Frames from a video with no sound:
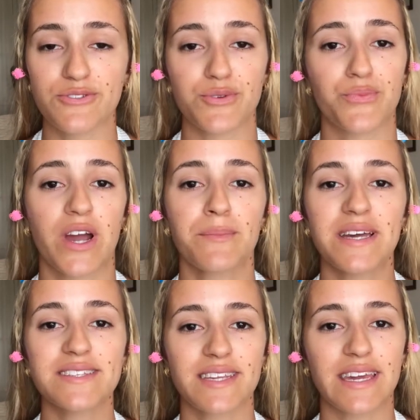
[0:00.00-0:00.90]
to prime
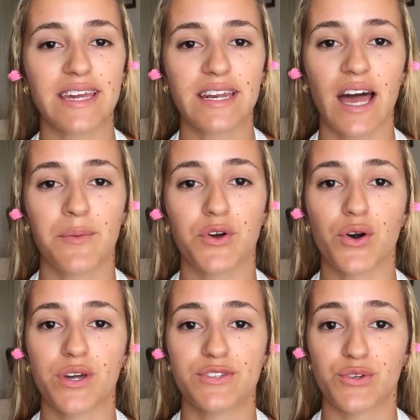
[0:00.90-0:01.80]
my skin, I'm going